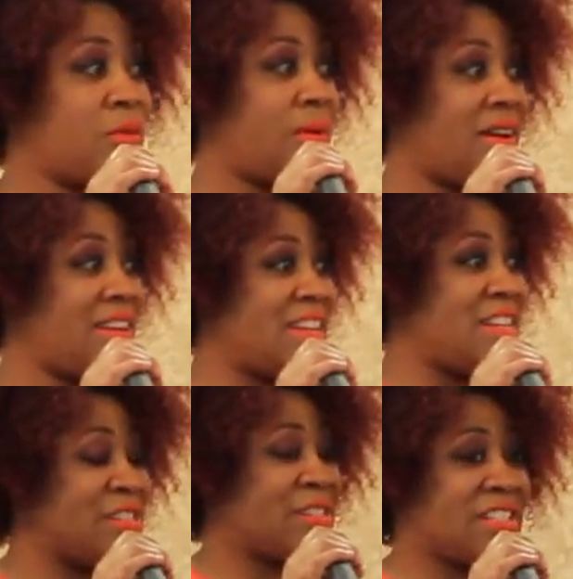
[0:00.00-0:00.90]
everybody
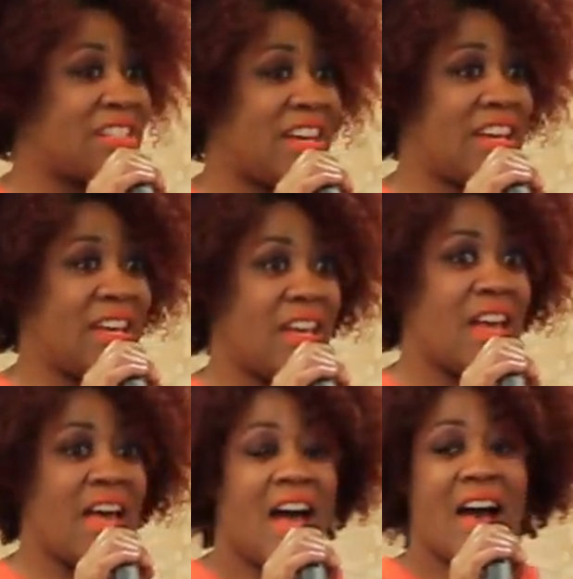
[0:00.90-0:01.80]
here
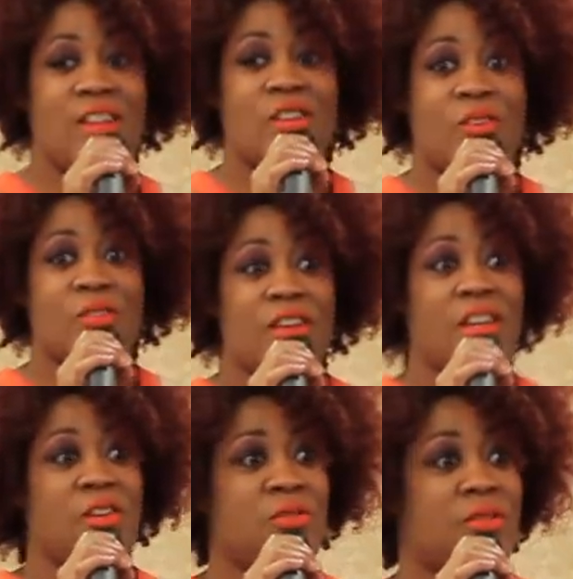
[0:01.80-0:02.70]
today. I know
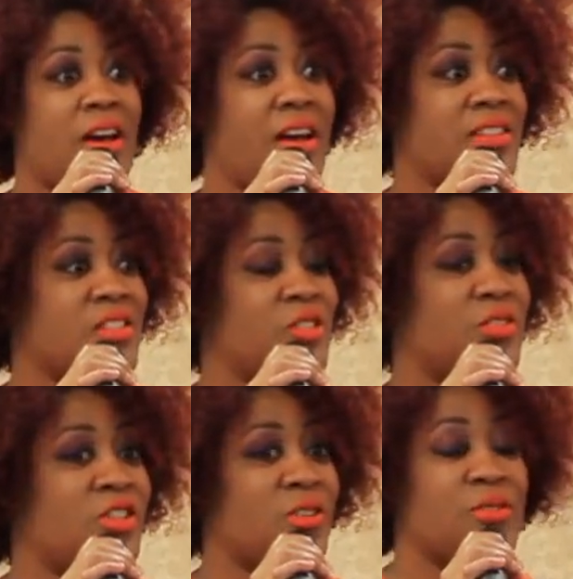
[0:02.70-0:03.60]
that you guys could
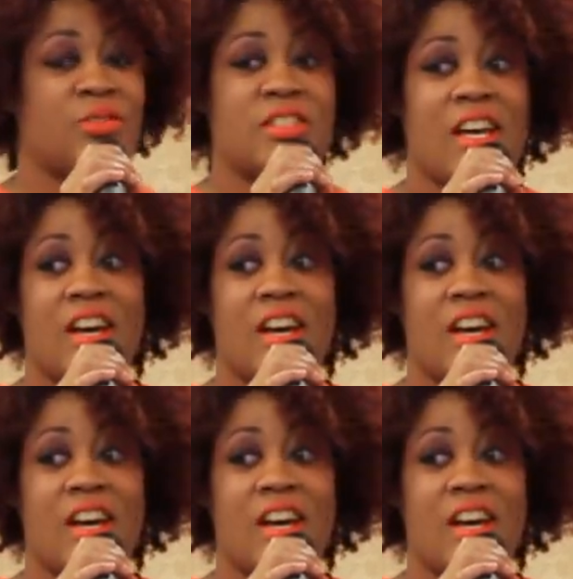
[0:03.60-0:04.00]
have chose